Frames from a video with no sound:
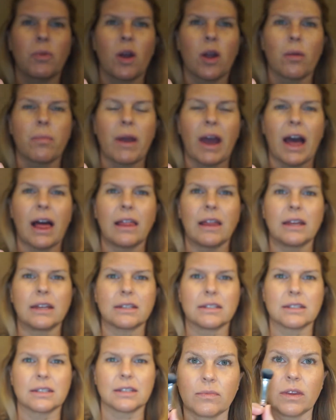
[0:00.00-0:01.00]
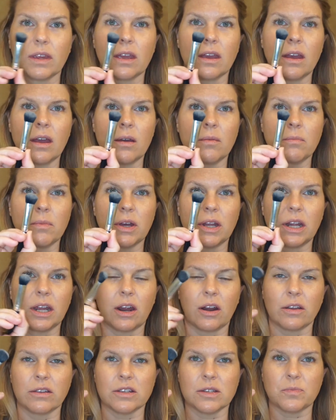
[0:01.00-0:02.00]
Bar palette. Putting it
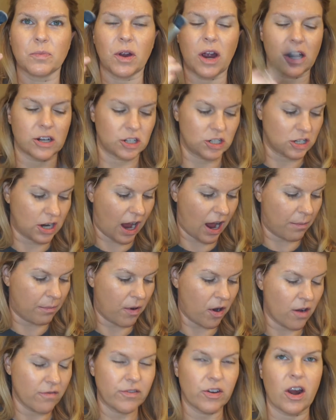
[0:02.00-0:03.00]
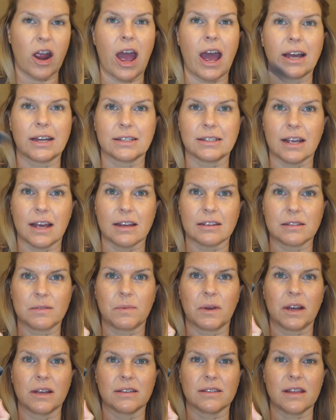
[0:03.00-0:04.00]
on this brush, tap off your excess
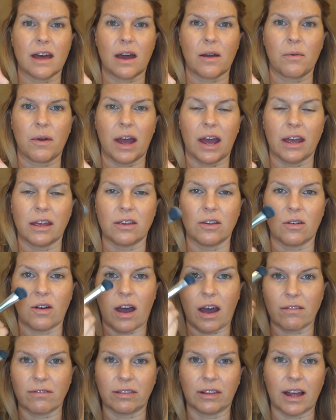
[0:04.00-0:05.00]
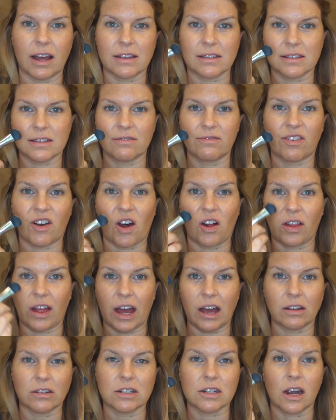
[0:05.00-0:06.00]
because that way you'll have less
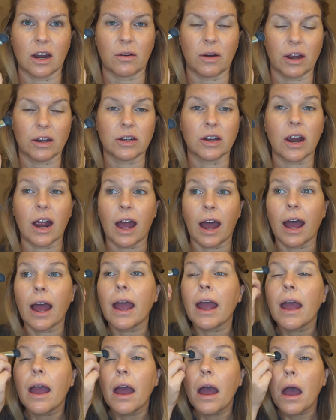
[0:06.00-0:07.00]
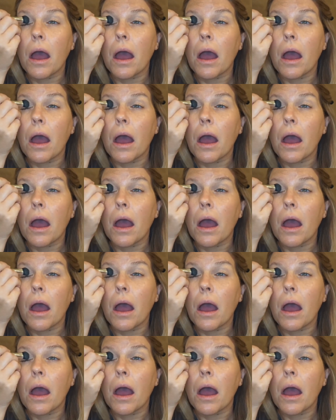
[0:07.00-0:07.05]
fallout around your eye.